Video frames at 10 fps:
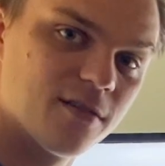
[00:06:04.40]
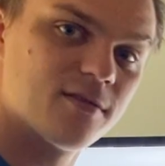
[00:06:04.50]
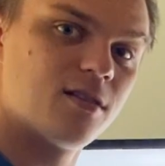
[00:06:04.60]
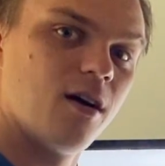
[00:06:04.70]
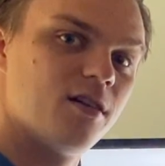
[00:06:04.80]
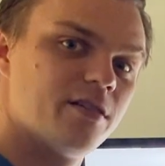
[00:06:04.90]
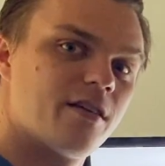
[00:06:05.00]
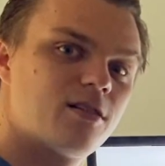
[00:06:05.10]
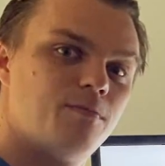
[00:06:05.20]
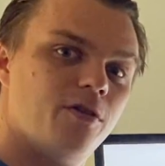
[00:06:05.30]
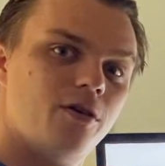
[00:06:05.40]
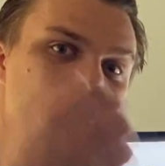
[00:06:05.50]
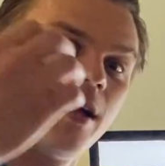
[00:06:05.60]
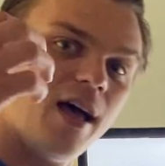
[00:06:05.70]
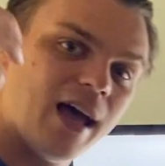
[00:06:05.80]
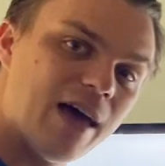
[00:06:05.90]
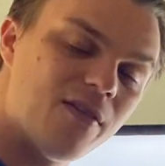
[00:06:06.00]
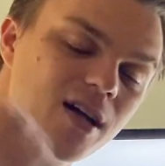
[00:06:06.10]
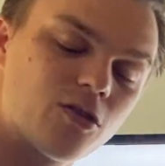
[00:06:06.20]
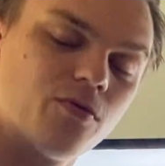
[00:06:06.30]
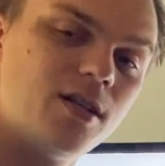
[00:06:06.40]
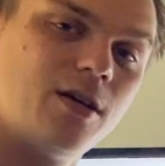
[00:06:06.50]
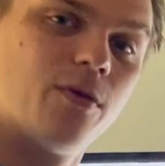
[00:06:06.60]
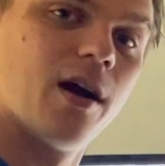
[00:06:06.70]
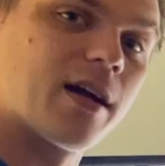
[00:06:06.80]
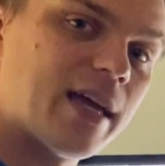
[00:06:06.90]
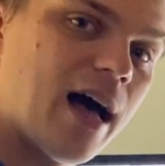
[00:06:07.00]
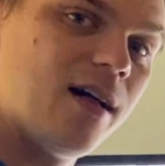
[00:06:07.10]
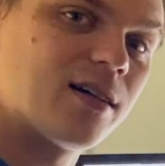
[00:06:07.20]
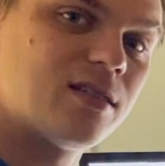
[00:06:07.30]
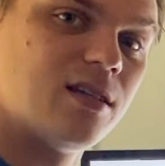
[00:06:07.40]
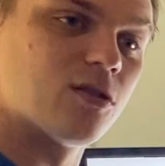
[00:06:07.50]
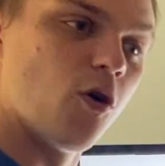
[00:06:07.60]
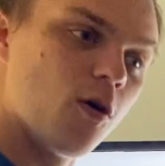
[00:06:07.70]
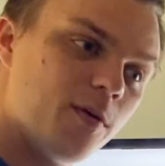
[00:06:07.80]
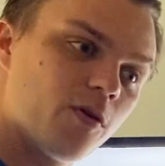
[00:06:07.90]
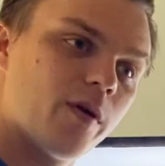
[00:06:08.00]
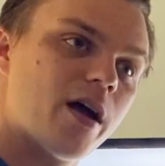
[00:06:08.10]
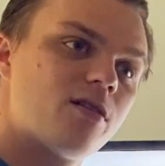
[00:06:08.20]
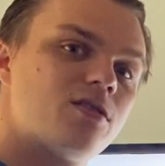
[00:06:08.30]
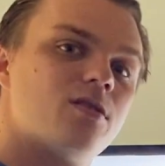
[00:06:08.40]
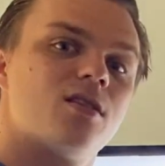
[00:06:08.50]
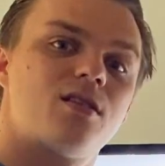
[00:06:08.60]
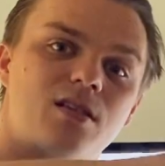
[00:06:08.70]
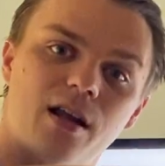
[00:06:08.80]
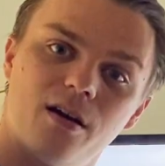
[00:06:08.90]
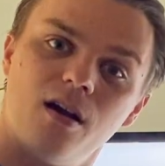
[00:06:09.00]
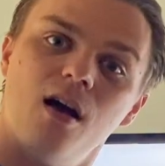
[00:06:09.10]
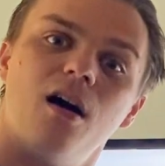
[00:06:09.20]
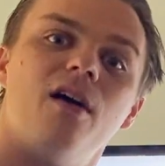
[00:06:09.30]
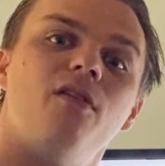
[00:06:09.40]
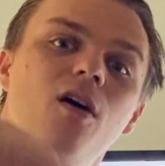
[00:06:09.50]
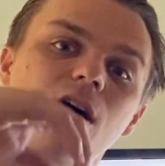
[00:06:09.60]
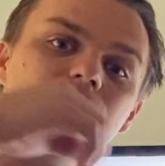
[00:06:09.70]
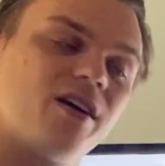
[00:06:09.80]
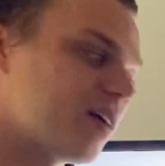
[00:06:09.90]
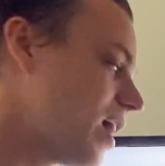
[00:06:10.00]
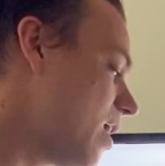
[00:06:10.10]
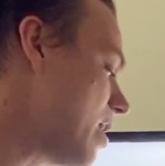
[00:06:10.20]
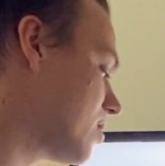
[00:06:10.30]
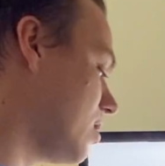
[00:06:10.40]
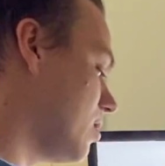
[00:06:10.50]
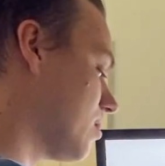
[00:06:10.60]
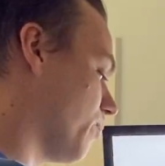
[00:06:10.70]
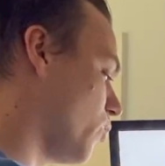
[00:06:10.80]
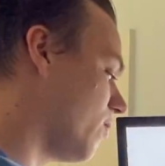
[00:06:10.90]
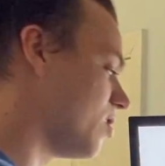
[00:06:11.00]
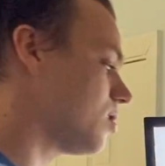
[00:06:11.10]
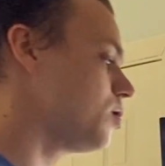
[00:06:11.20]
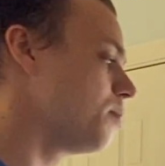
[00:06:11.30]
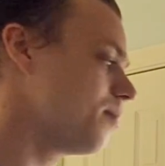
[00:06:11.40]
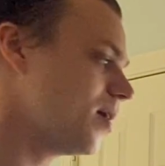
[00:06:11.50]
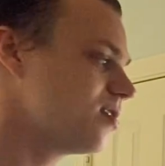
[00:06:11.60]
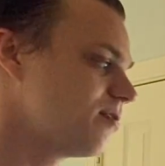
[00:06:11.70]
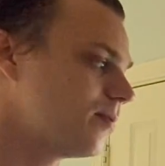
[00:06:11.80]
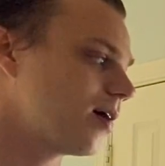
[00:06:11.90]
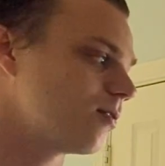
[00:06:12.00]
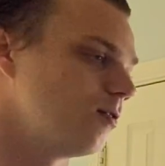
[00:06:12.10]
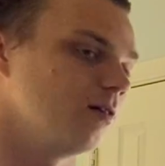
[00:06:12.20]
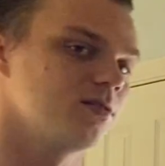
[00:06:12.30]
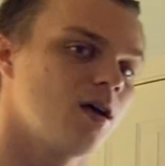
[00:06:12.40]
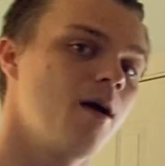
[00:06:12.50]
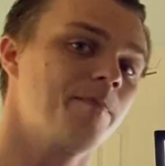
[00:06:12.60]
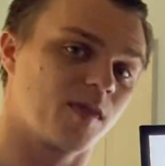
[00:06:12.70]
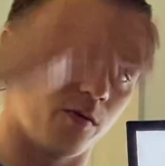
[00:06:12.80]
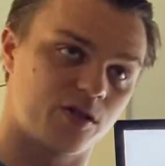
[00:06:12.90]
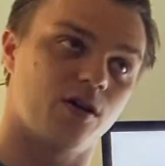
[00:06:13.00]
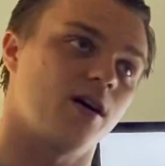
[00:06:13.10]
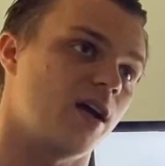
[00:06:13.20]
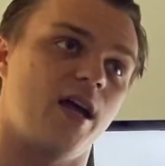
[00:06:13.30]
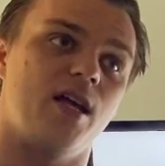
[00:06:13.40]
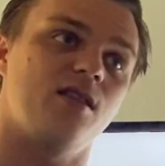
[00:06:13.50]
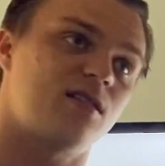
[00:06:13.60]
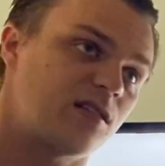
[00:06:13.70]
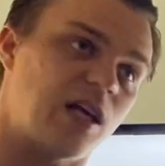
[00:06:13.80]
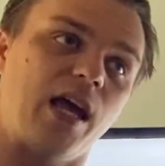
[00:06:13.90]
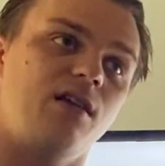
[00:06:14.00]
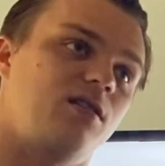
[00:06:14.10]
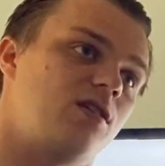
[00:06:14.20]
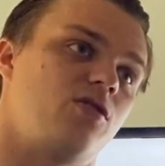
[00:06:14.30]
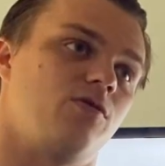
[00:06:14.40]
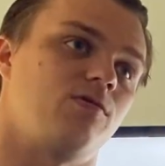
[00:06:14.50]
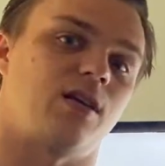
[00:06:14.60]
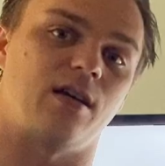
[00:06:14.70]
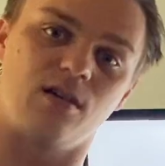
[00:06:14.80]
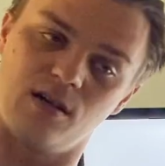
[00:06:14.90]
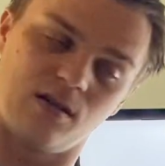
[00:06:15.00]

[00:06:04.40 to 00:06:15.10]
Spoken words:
of stars that exploded, and that's really where our galaxies orbit around. So in the center of all of our galaxies, we have these supermassive black holes, which are insanely huge, like